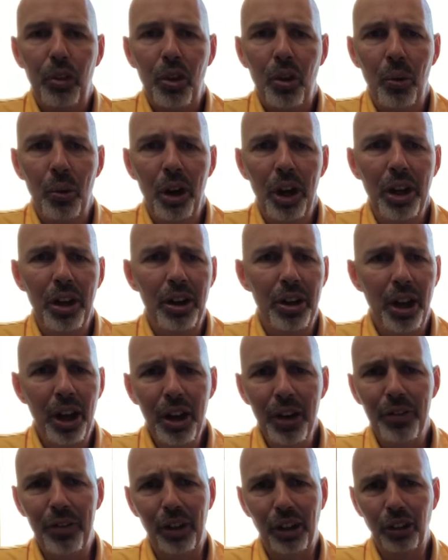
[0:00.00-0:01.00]
Right?
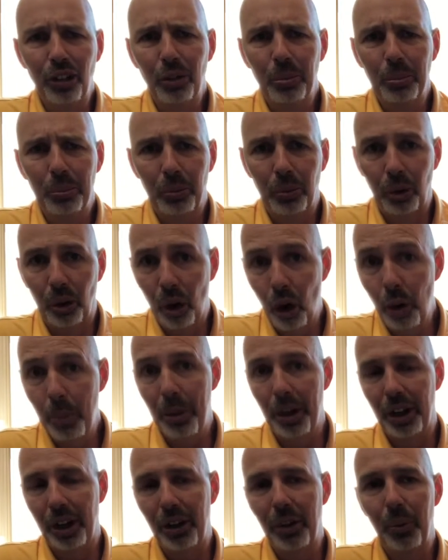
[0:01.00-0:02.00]
None of us,
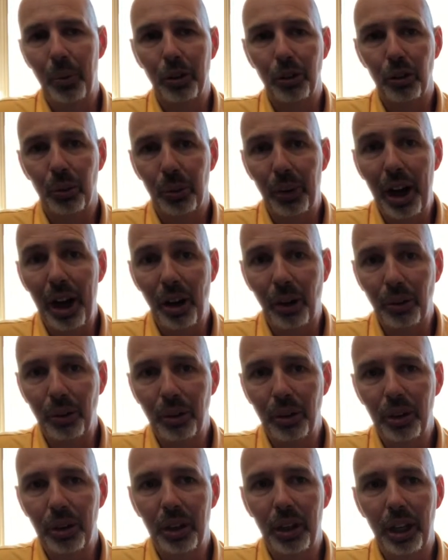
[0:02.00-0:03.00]
nobody, was
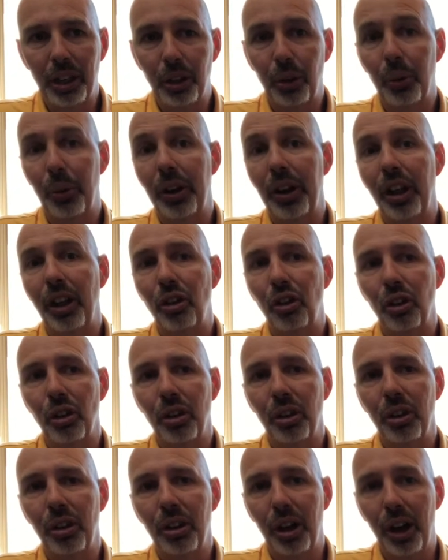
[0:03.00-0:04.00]
around at the
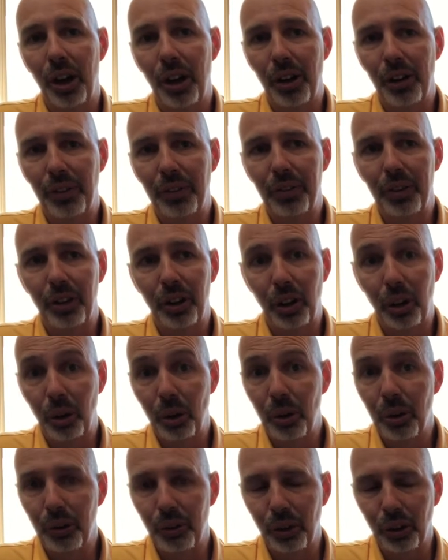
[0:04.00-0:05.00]
creation of the
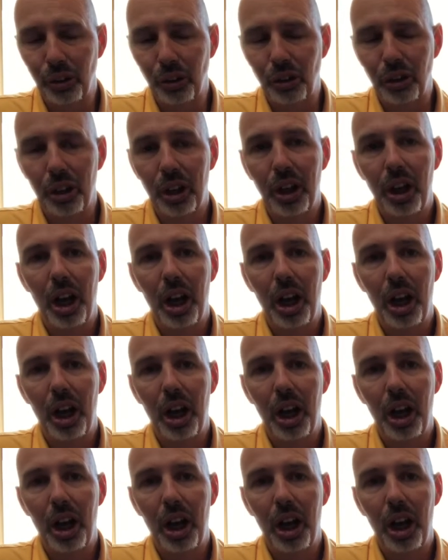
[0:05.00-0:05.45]
universe,